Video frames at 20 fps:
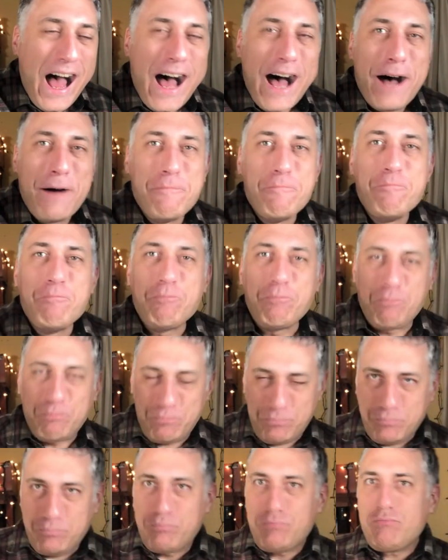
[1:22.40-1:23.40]
um,
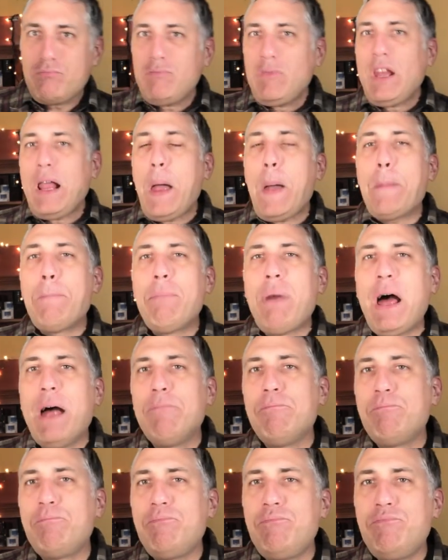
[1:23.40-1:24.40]

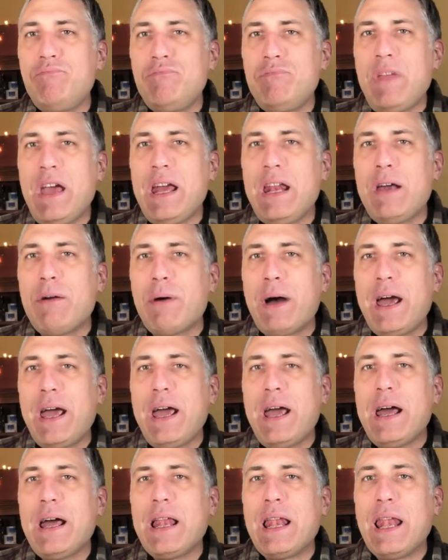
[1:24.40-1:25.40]
but
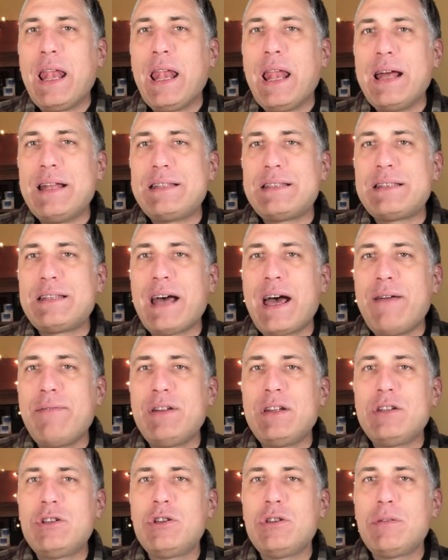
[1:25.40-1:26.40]
anyway, let's dive
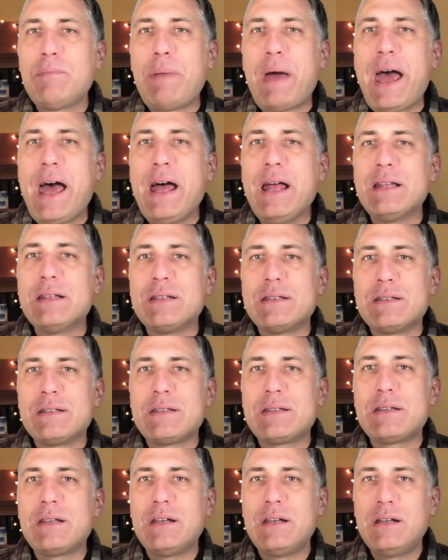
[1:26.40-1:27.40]
into the
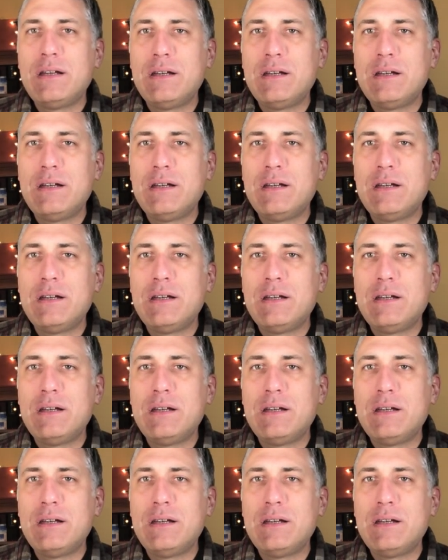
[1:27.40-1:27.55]
pens.